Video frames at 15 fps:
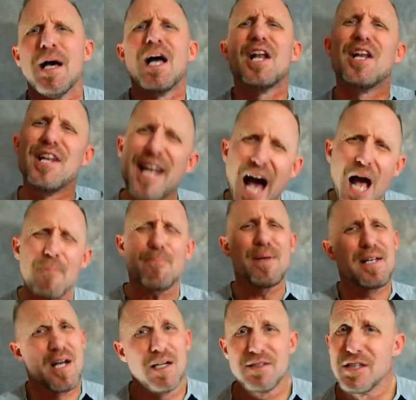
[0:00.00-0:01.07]
not
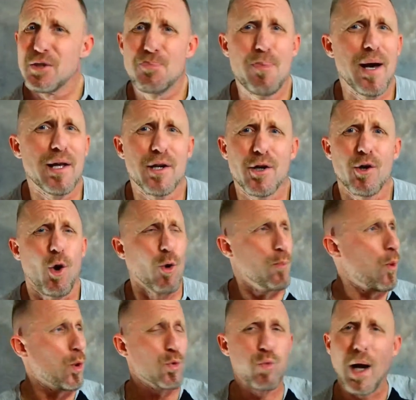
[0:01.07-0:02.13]
because he's better or
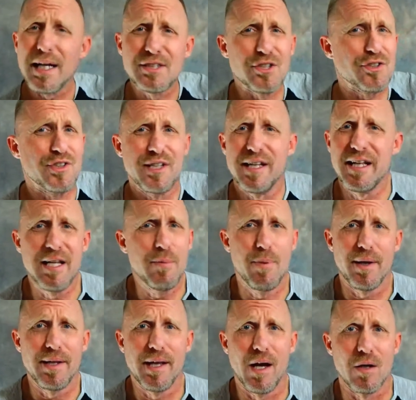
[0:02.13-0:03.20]
more righteous than
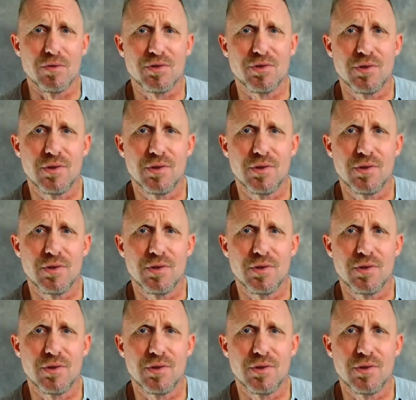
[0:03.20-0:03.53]
anybody else,